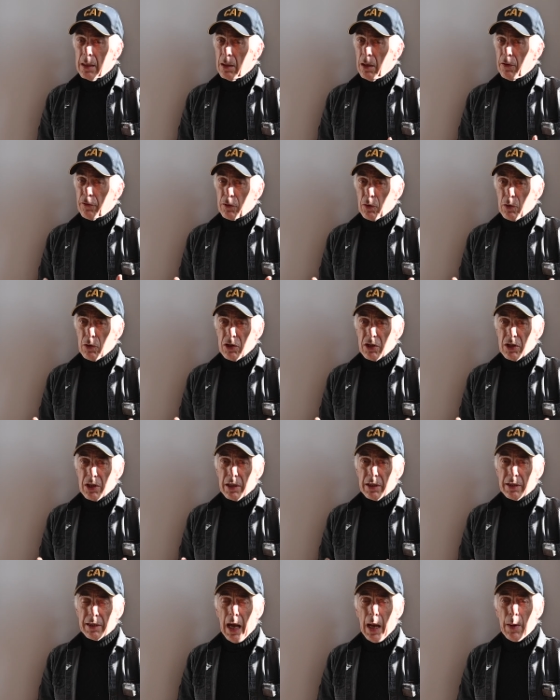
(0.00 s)
Of
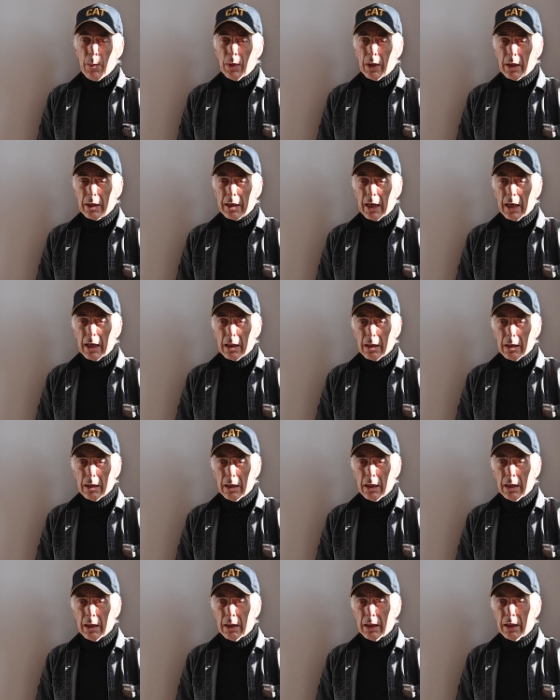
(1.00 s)
course, time will tell
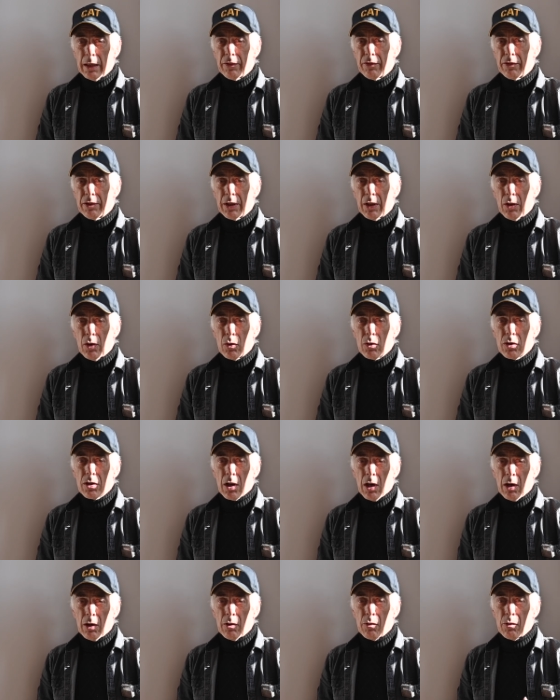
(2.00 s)
uh, if those
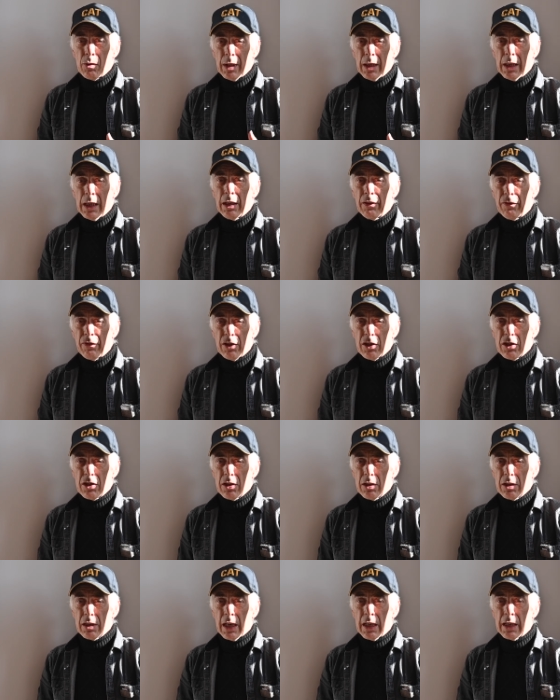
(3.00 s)
are really
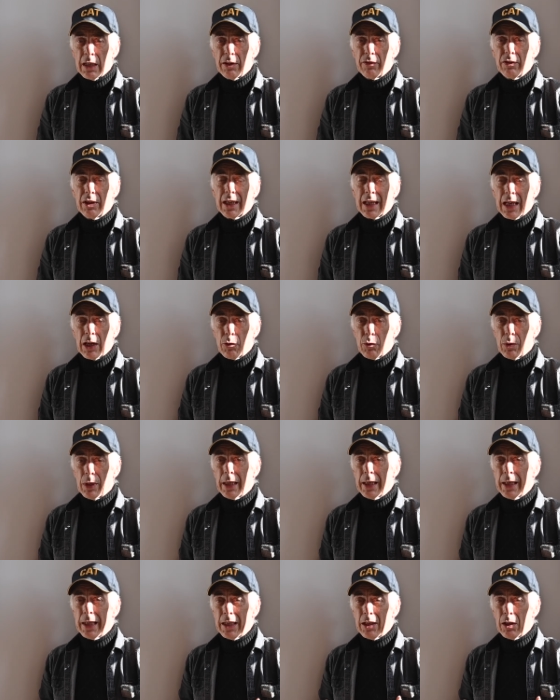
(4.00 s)
efficient and if they can
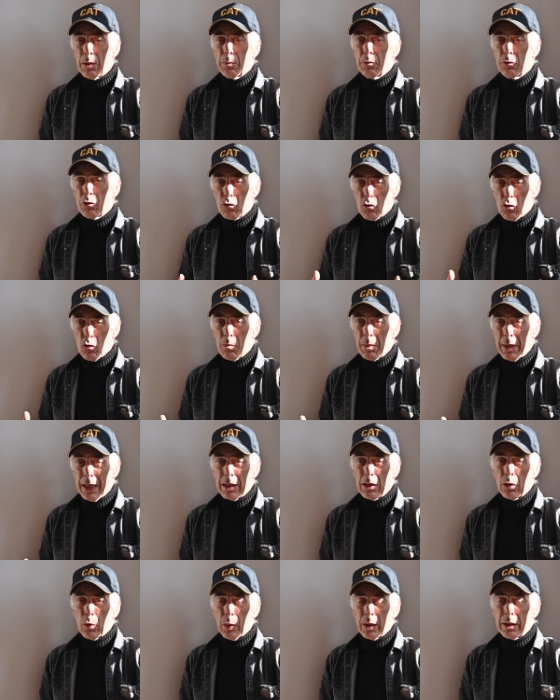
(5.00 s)
really heat up the room
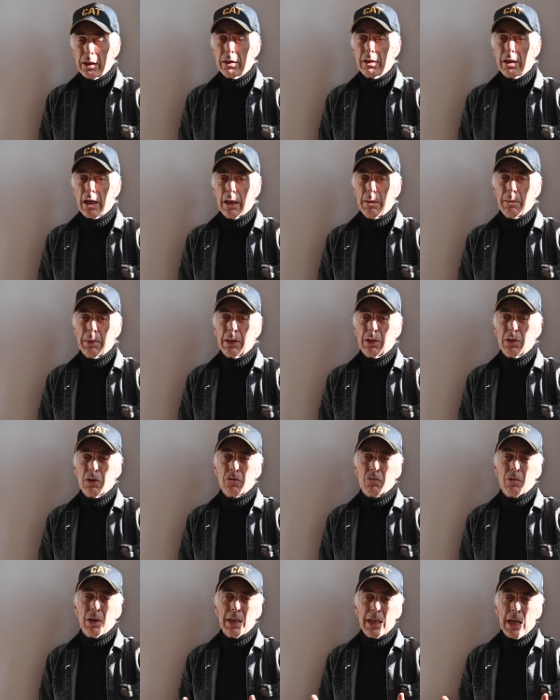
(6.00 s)
in the wintertime because
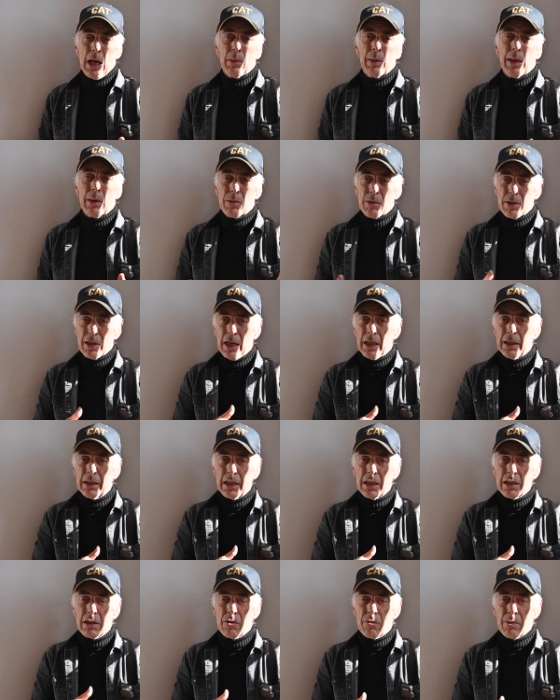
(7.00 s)
right now outside
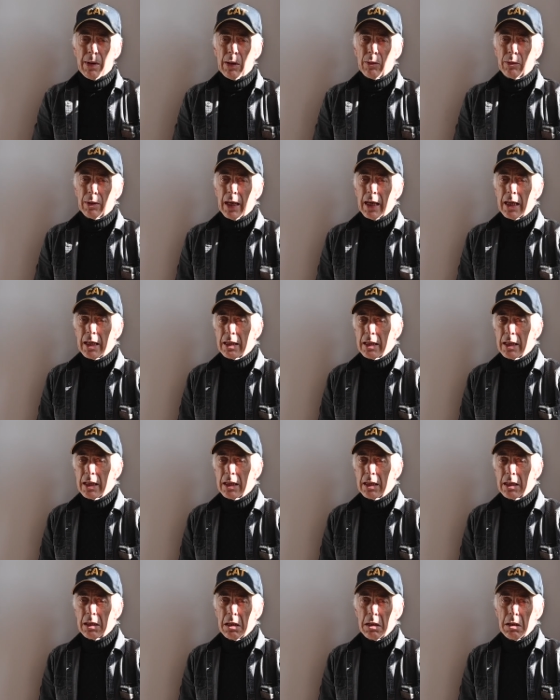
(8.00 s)
it's around
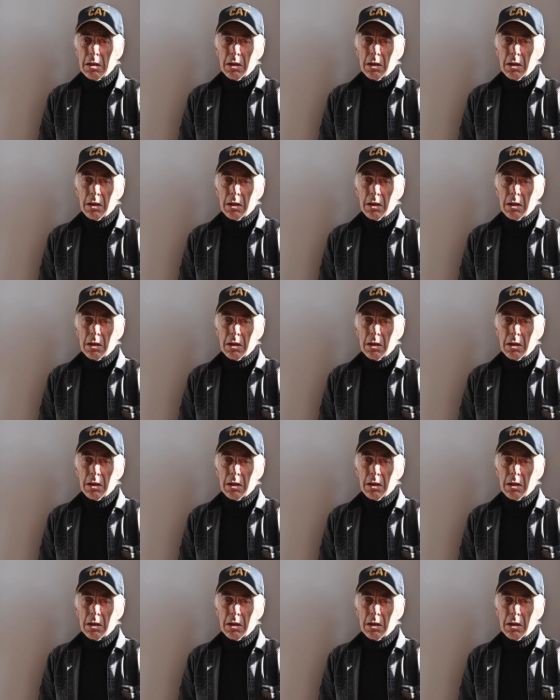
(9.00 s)
18